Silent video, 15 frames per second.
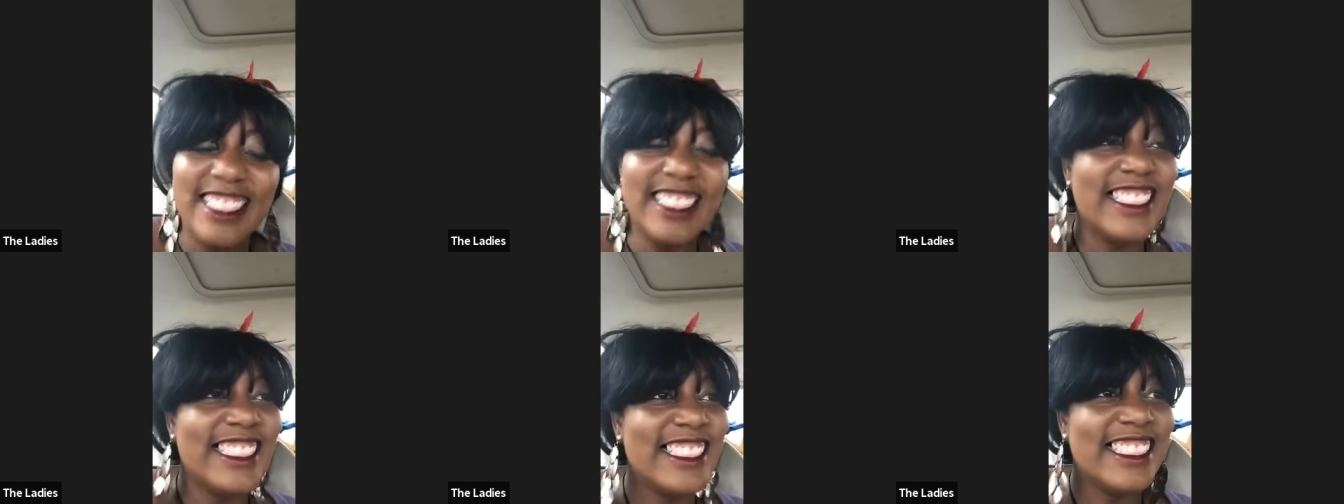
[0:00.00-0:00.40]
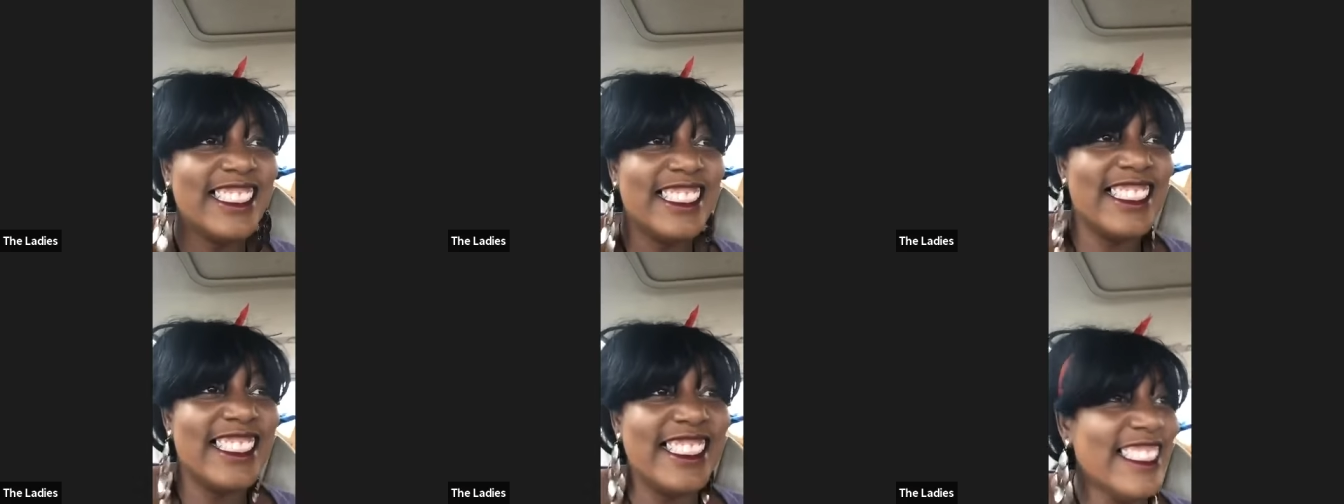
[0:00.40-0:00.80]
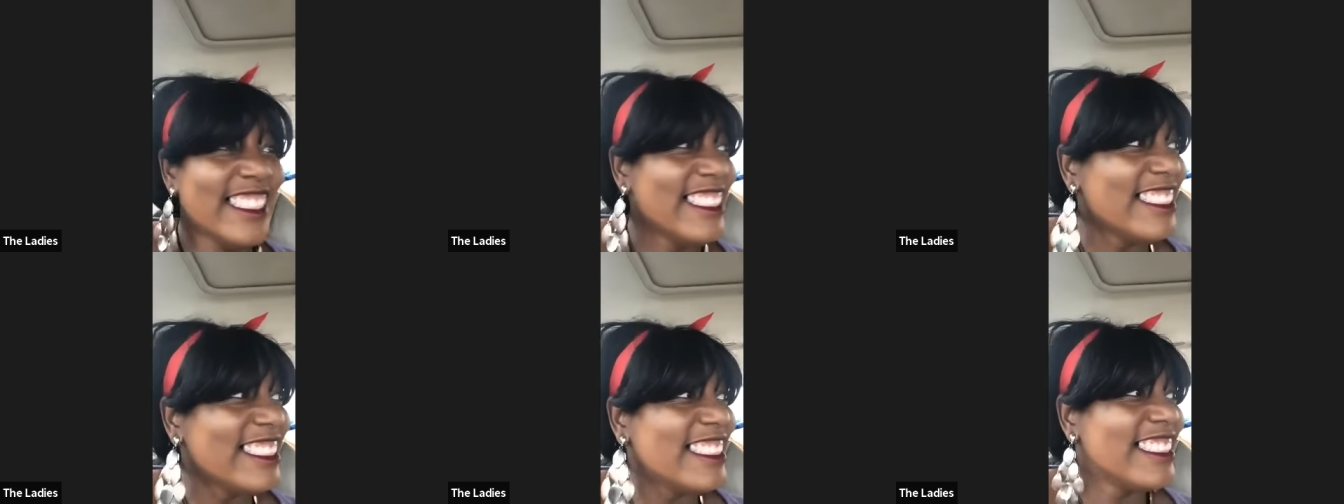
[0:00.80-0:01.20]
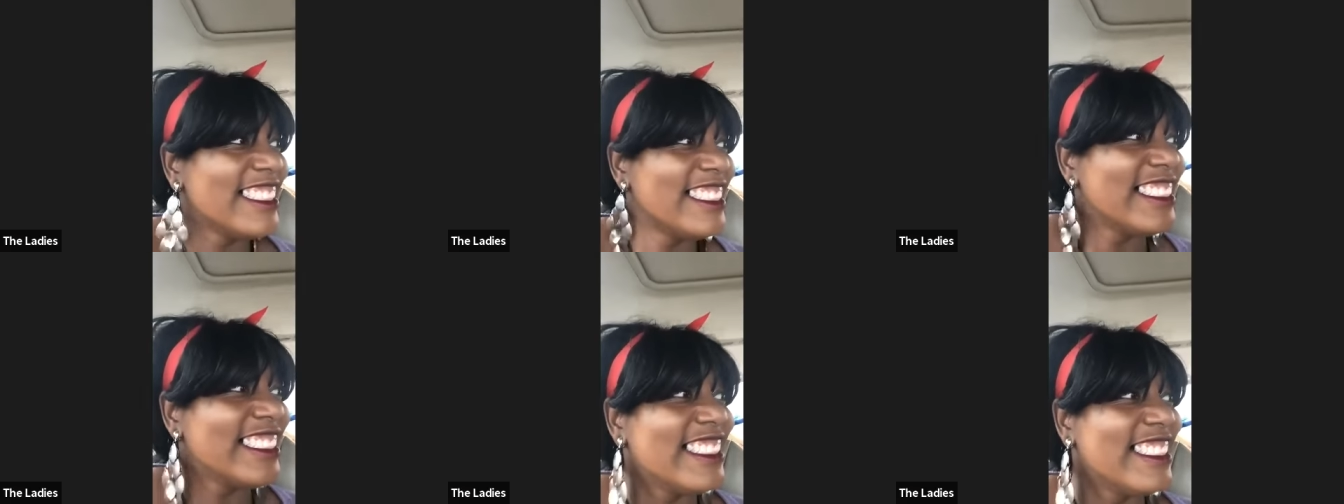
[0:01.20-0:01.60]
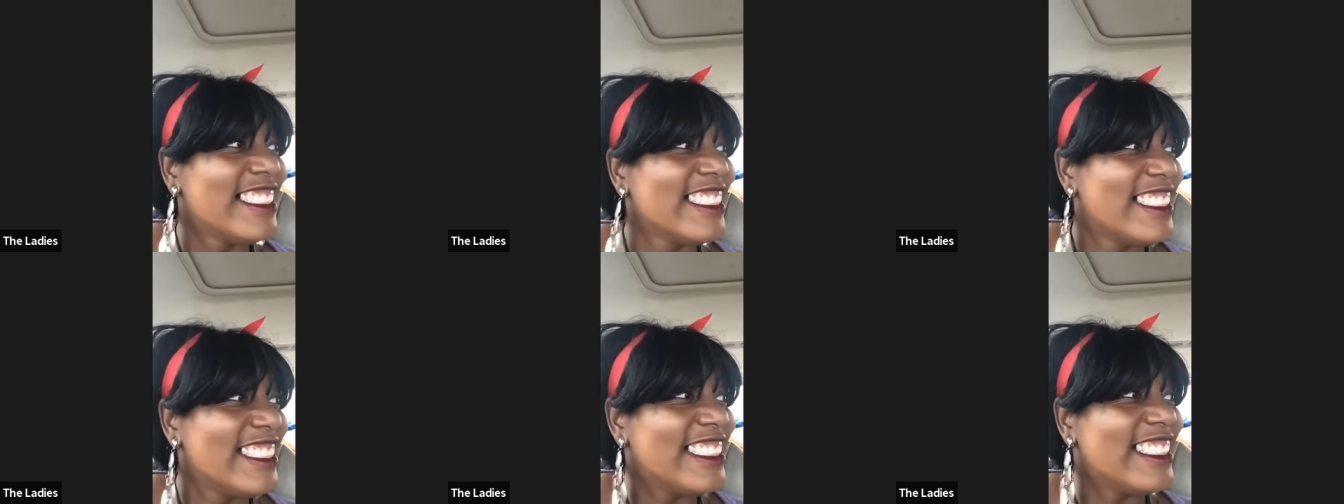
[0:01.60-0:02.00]
have that. I am glory
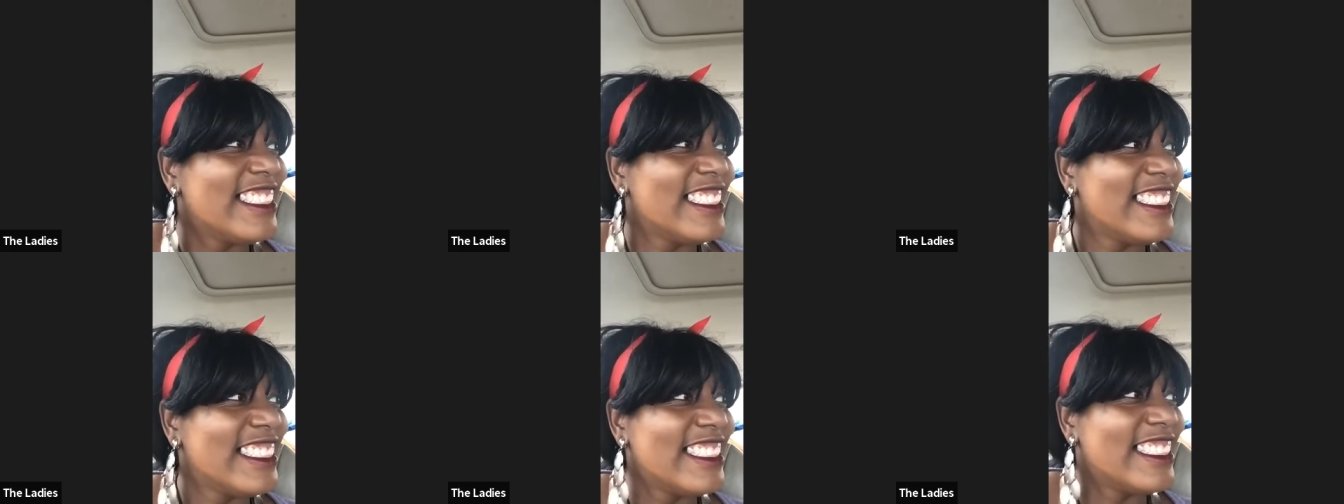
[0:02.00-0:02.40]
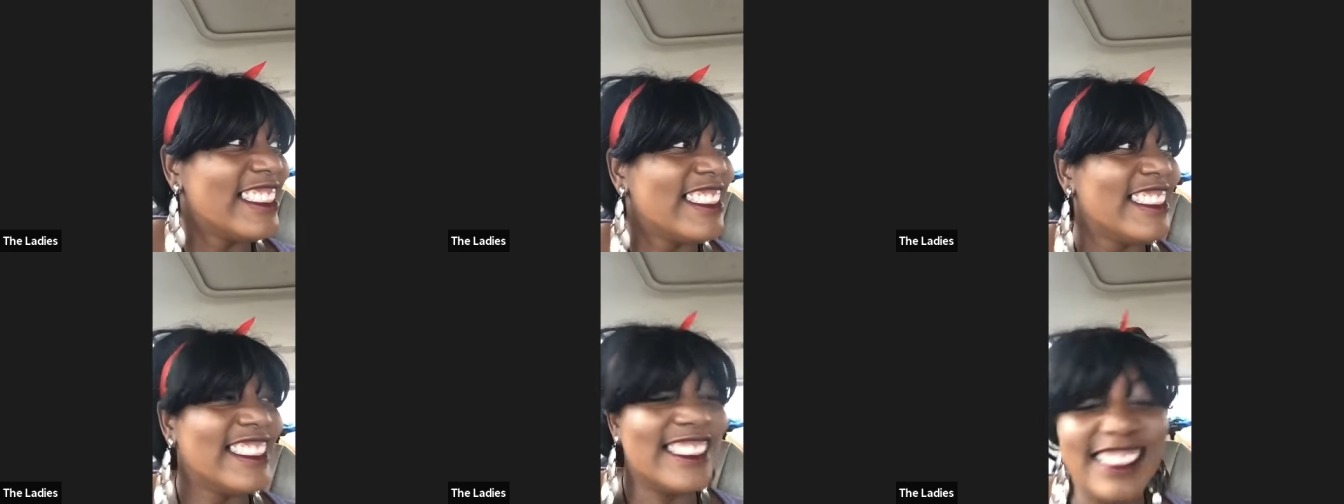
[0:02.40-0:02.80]
and guts. I,